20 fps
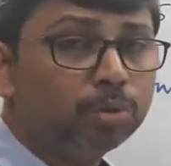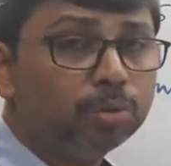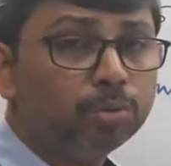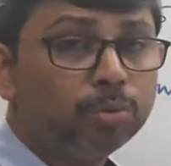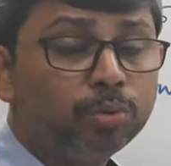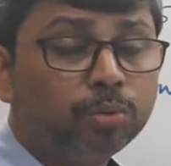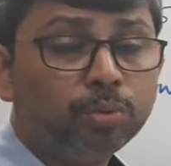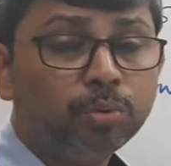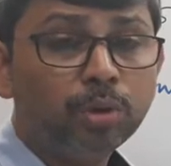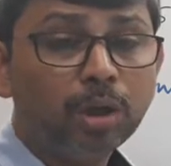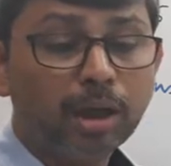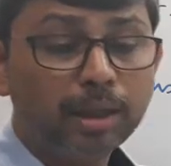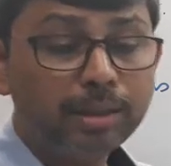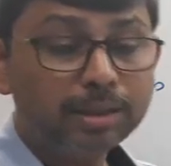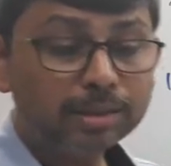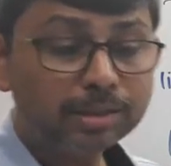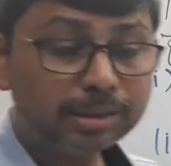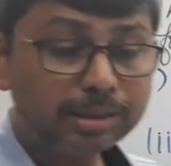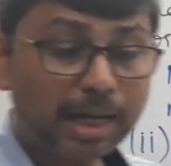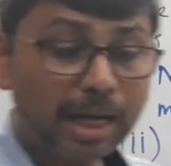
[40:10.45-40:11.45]
to
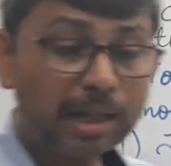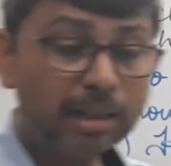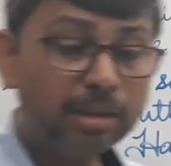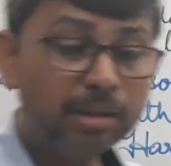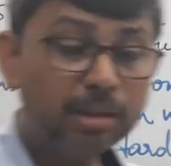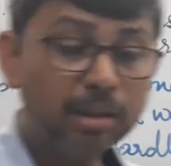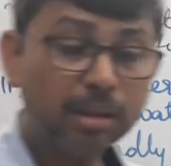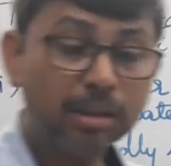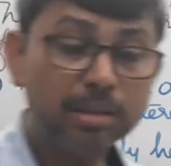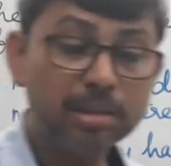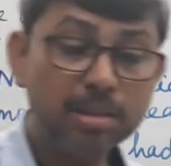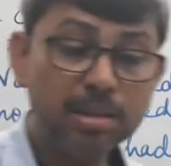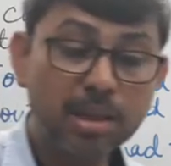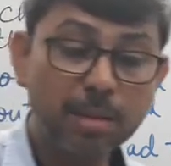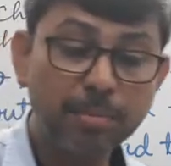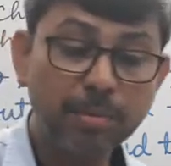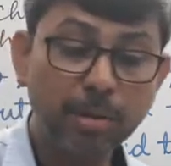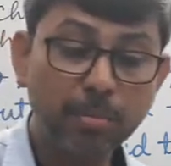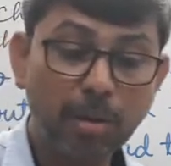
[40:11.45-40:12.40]
understand the concept